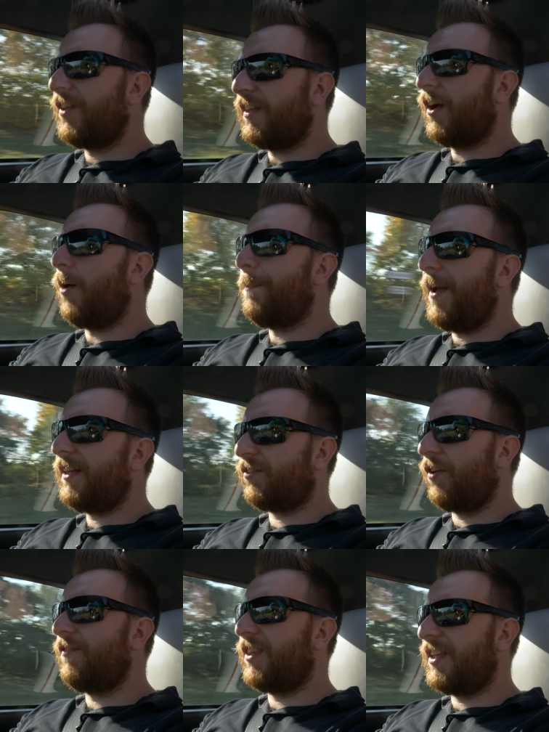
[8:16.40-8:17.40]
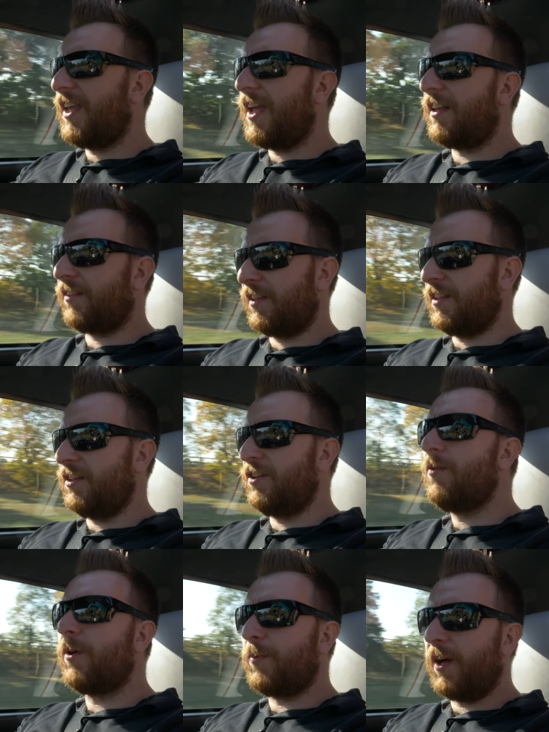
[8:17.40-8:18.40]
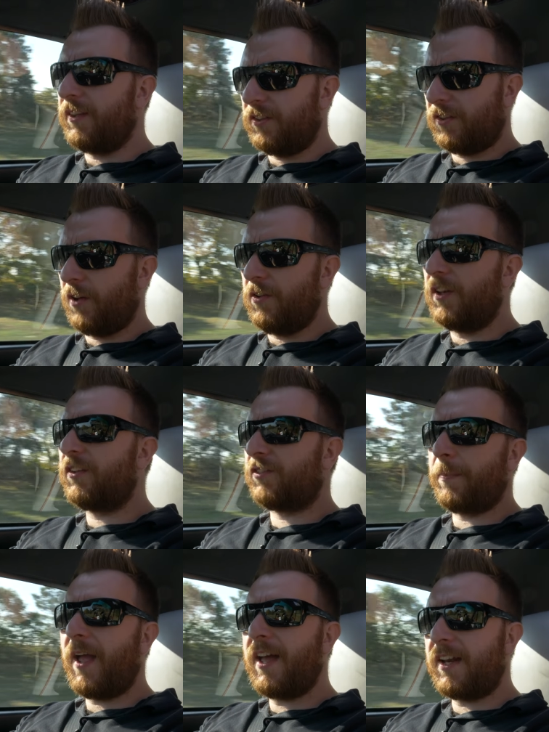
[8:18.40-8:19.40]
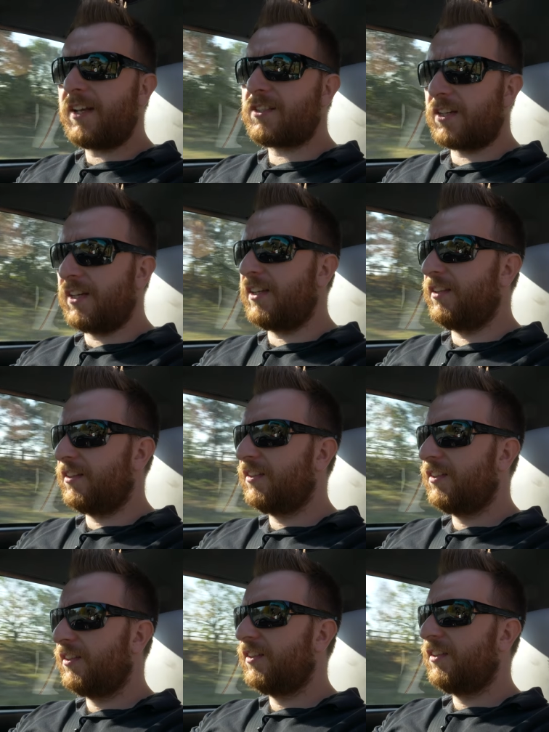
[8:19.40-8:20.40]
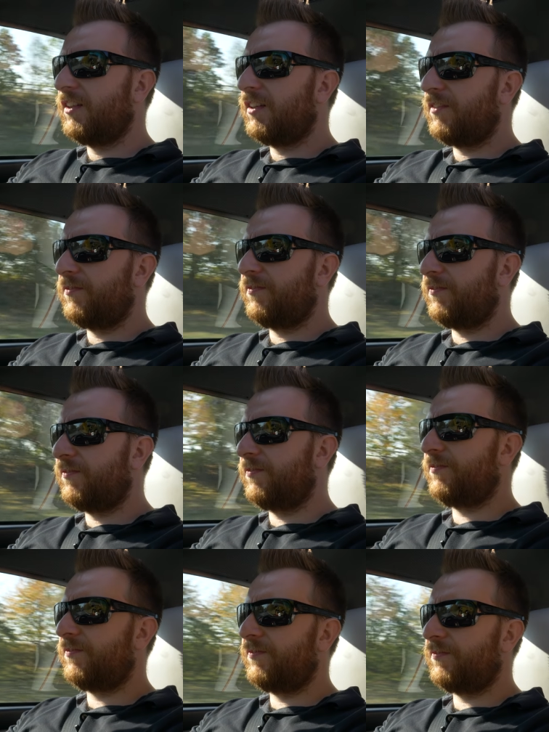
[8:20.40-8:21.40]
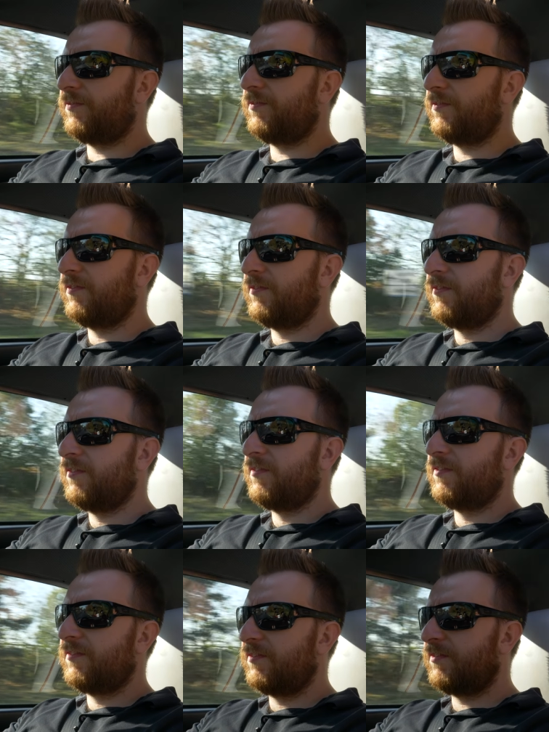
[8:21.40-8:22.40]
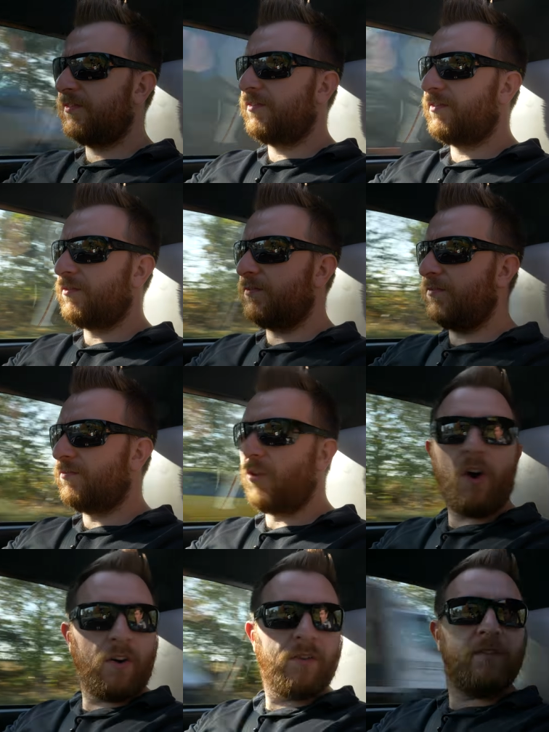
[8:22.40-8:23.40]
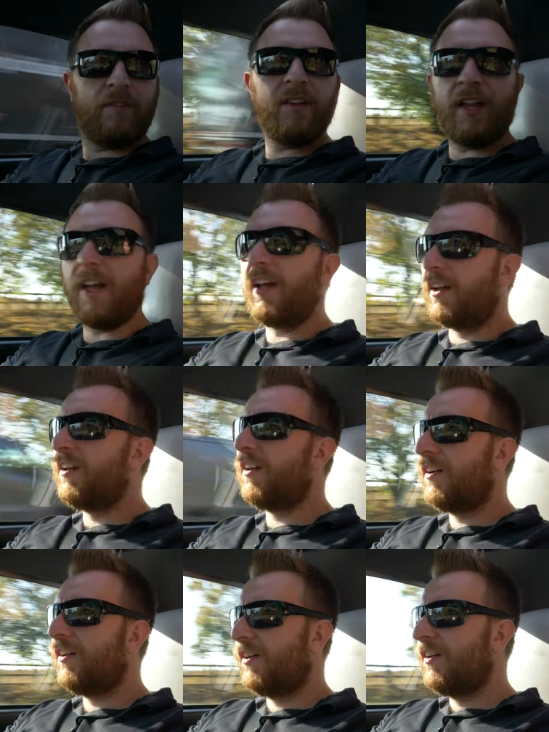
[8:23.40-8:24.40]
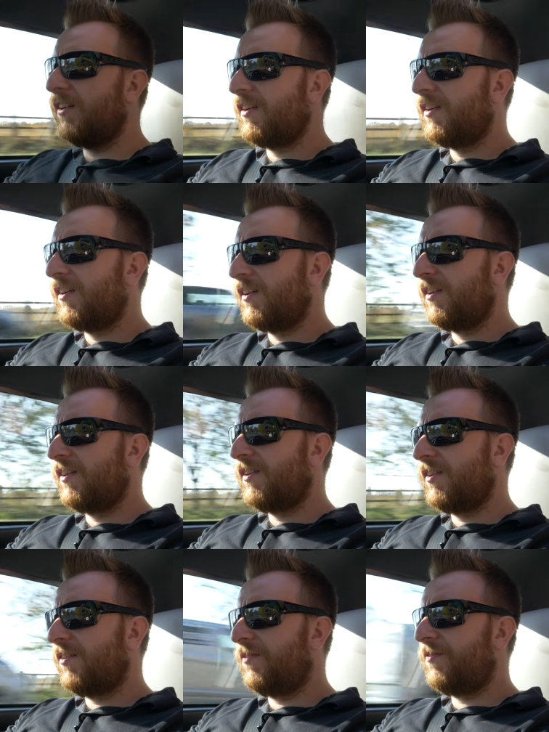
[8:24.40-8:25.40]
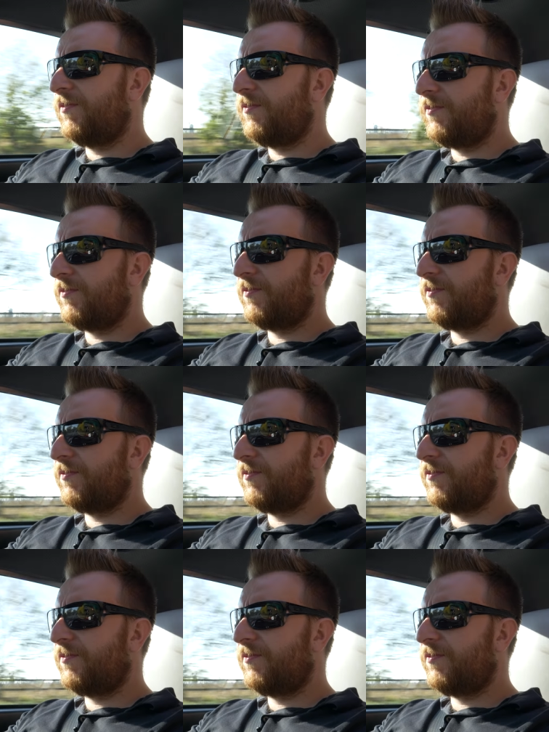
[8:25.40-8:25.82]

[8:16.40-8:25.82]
I think they got better over the years. I think the newer ones look so bad. If you look at like the 993, it's awful. Yeah, it's really, really bad.